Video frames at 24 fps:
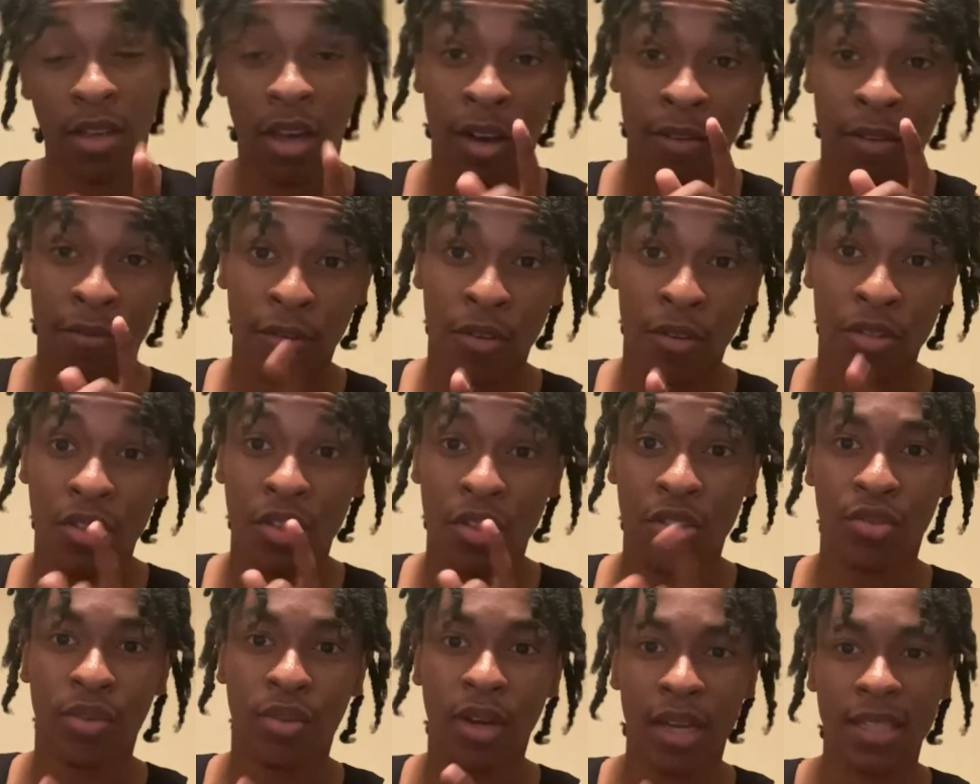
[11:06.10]
folks
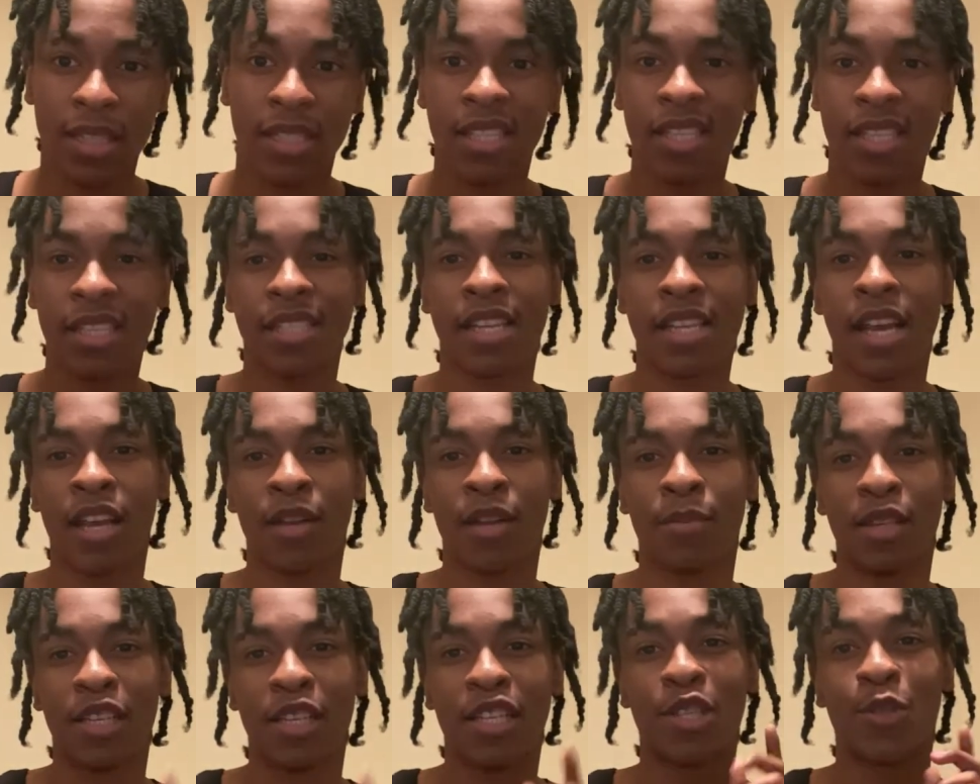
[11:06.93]
subscribe to the channel
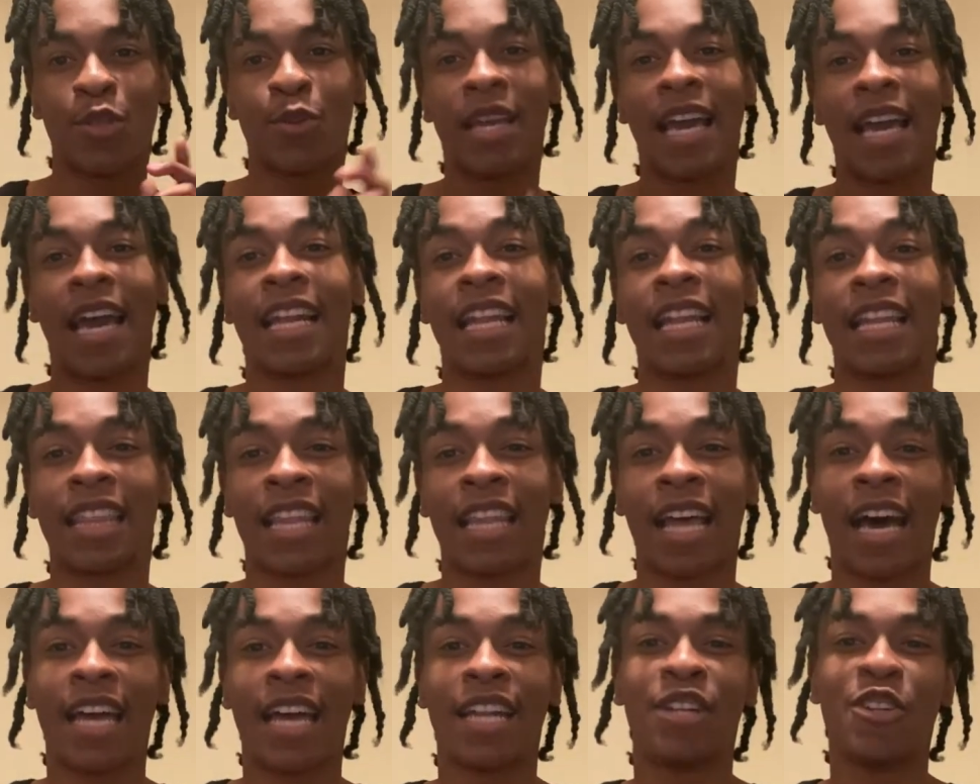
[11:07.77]
because we had a
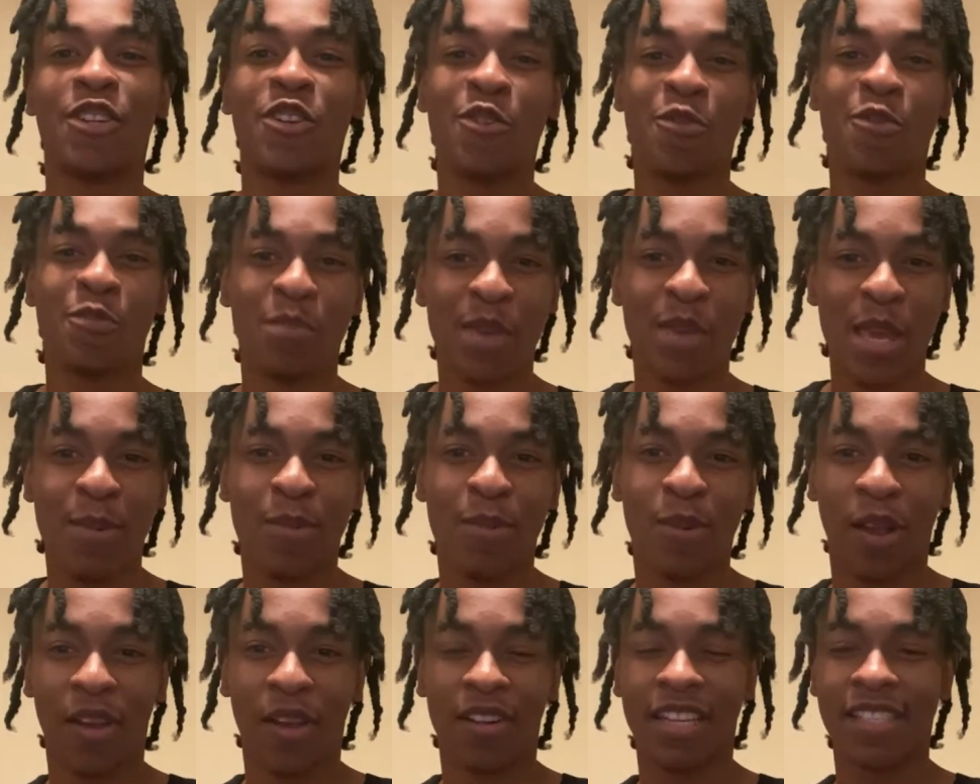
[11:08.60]
lot of new
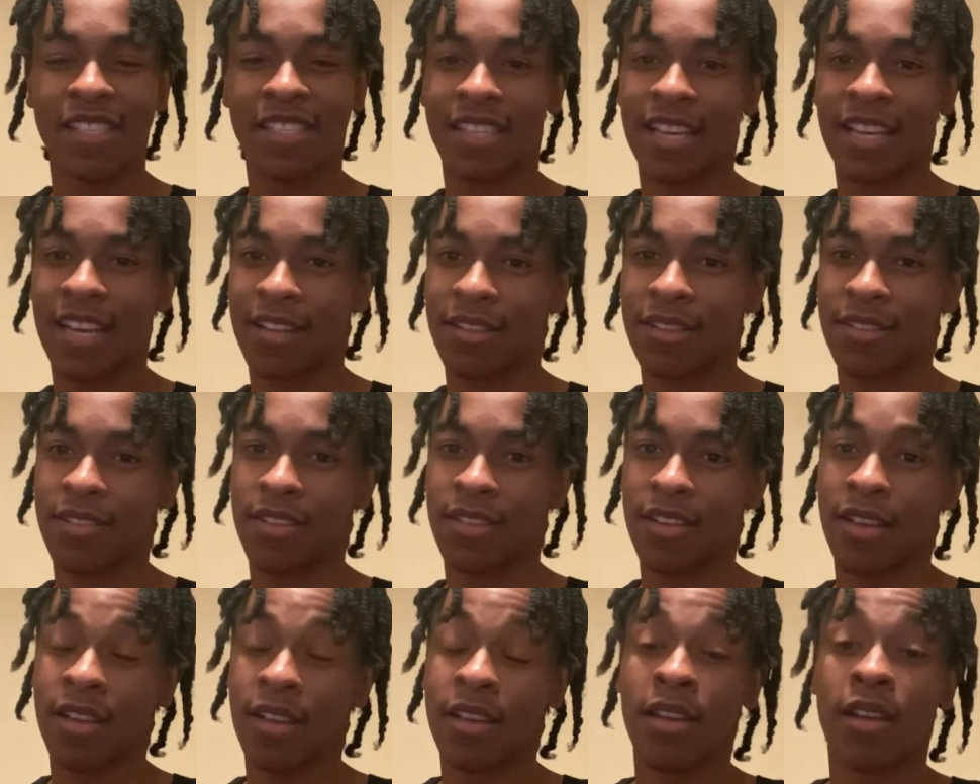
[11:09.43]
people on the channel.
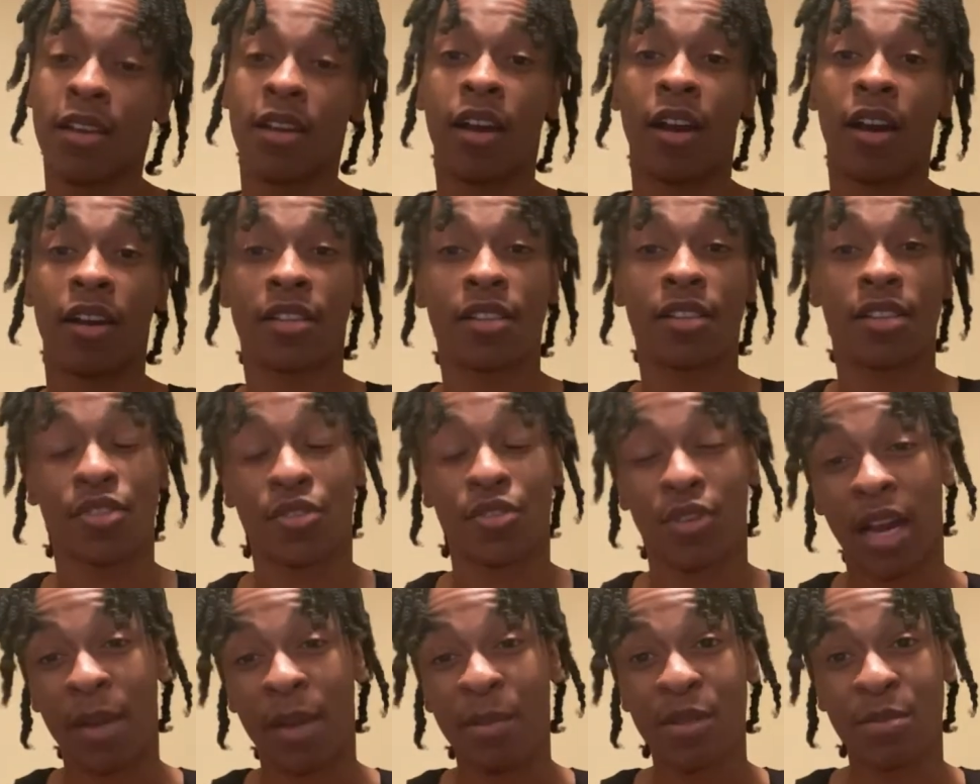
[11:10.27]
Our
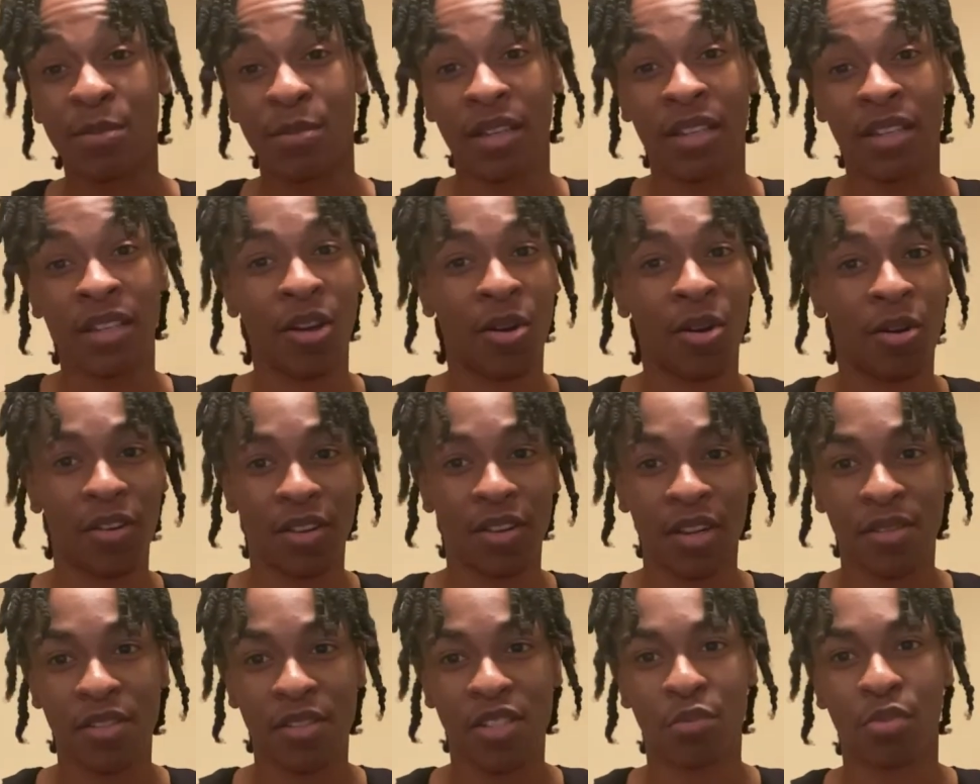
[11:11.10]
subscribers been going
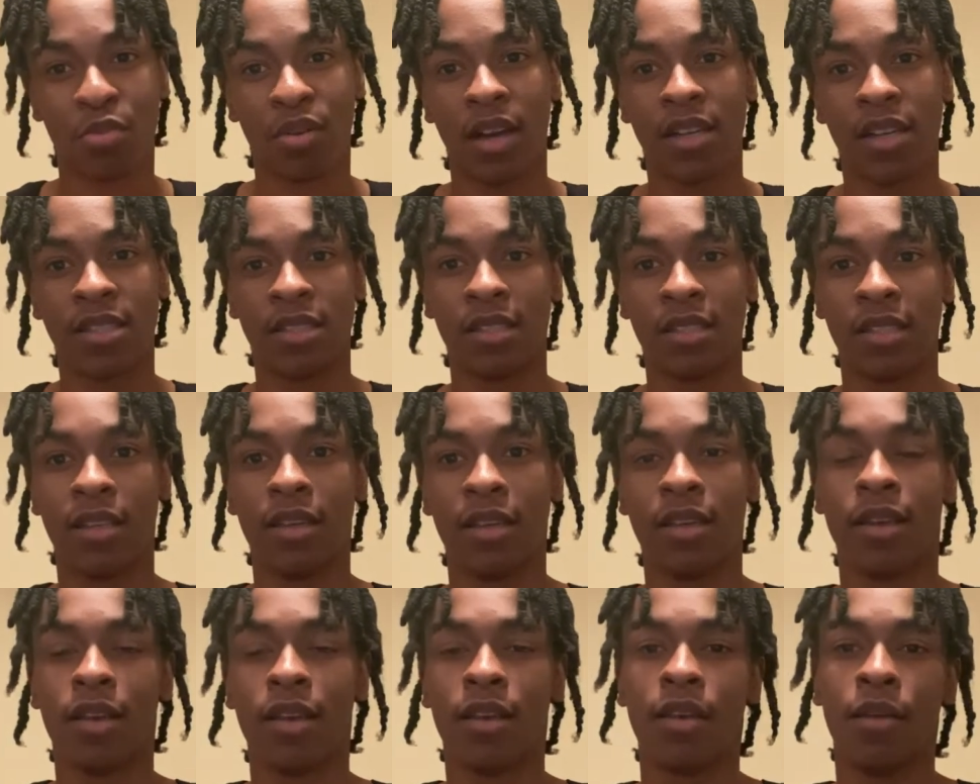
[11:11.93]
up, surprisingly.
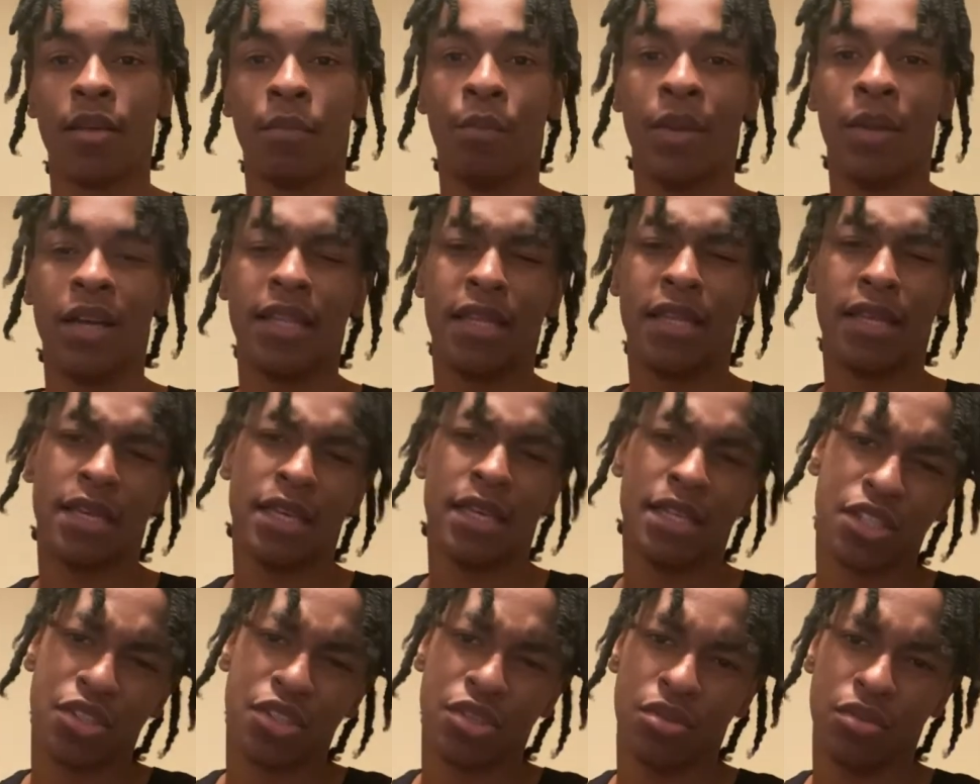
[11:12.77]
But the
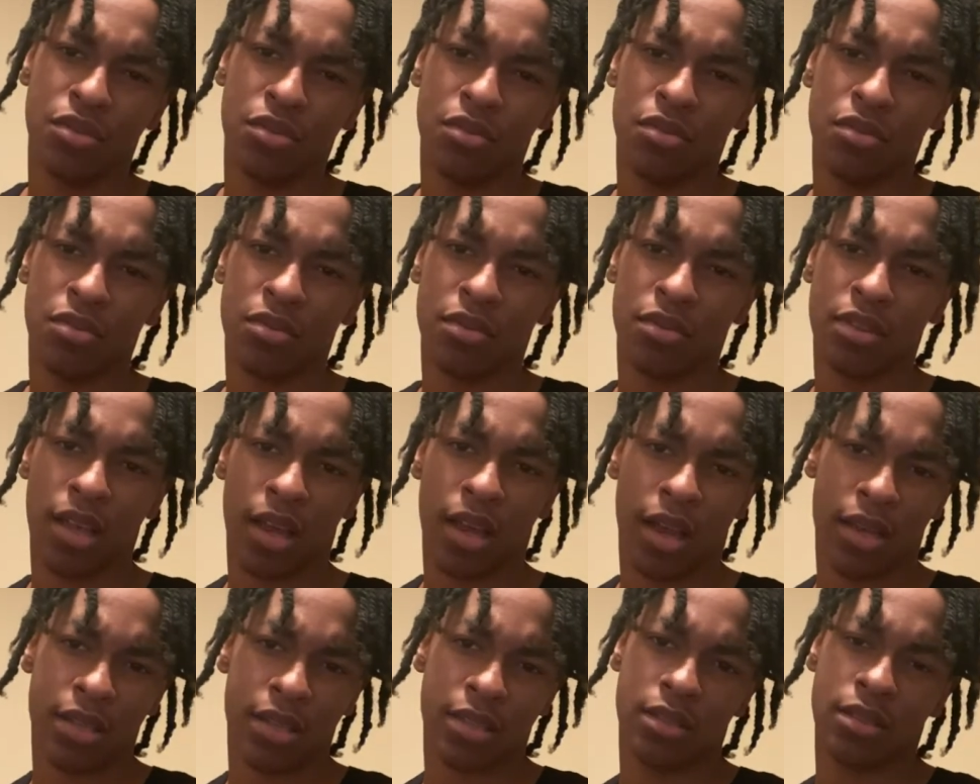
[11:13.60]
issue that
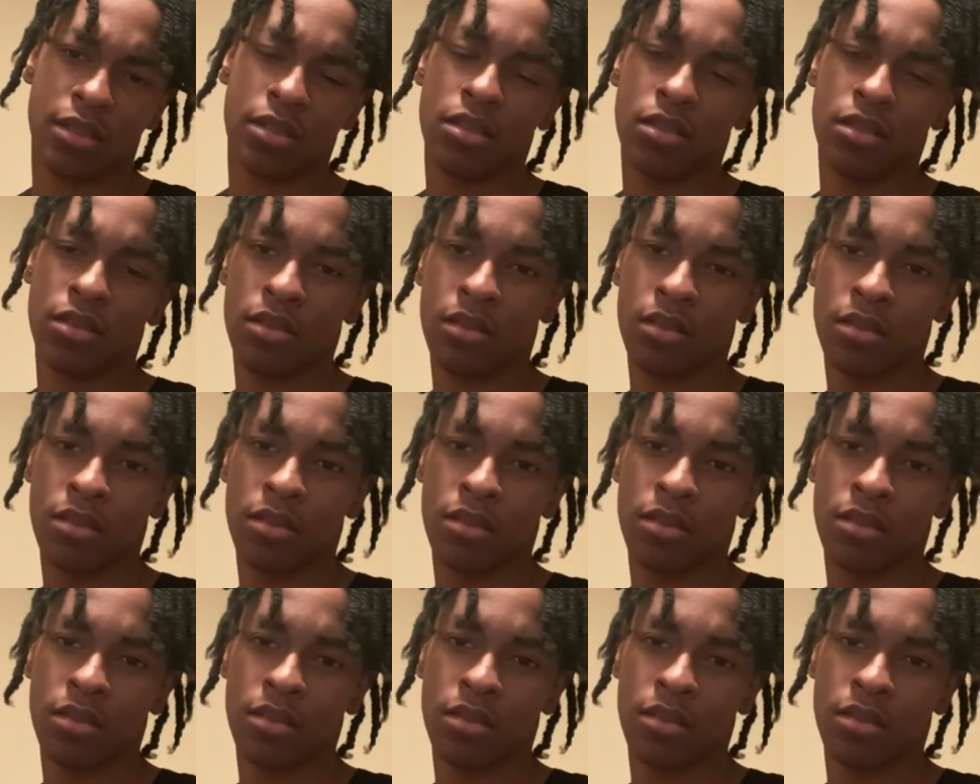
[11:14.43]
I see